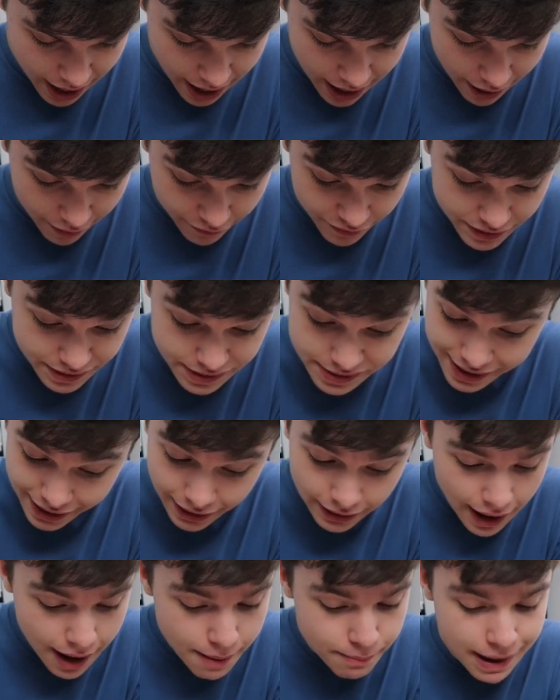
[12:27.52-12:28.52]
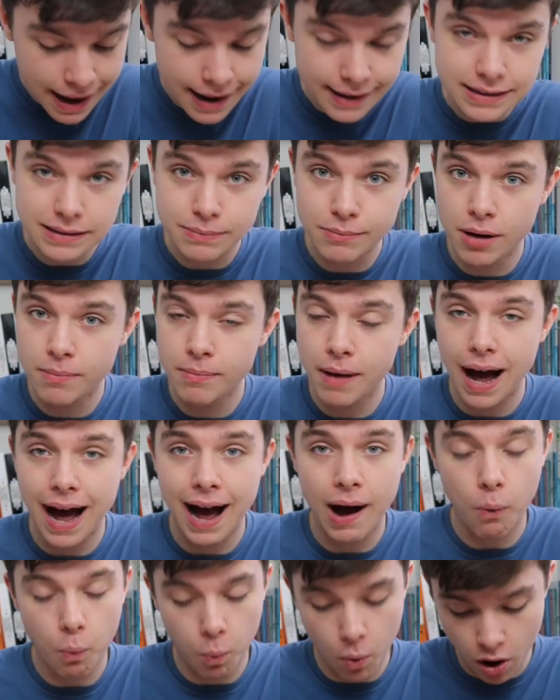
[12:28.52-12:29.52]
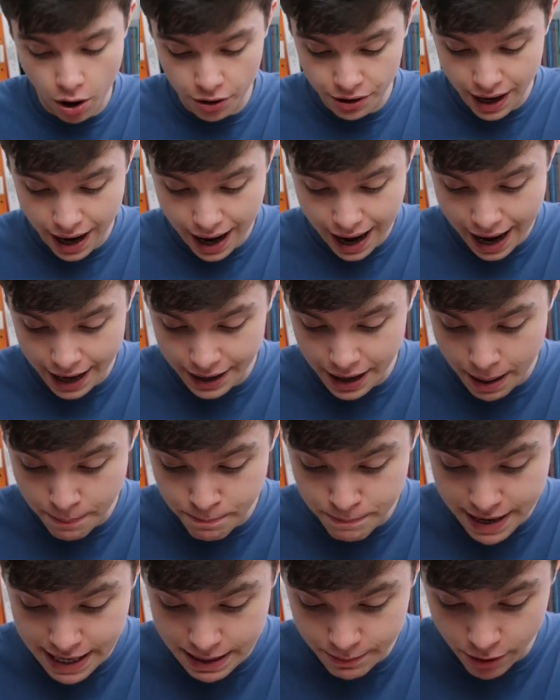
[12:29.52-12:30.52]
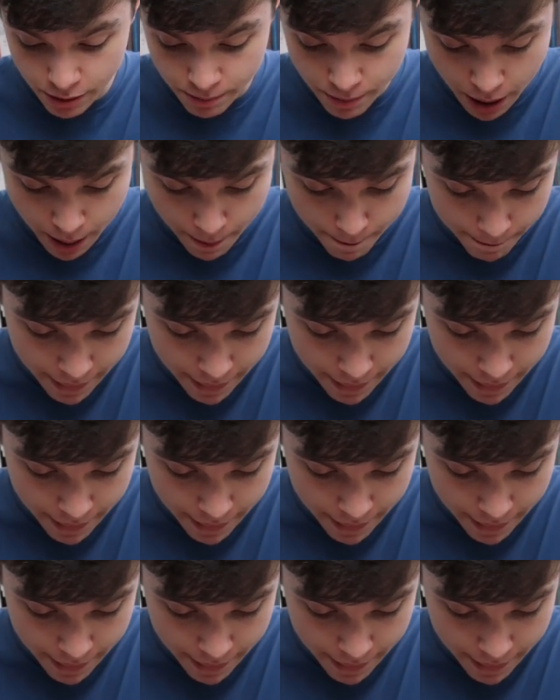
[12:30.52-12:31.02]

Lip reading: have still a maximum at 1 and a minimum at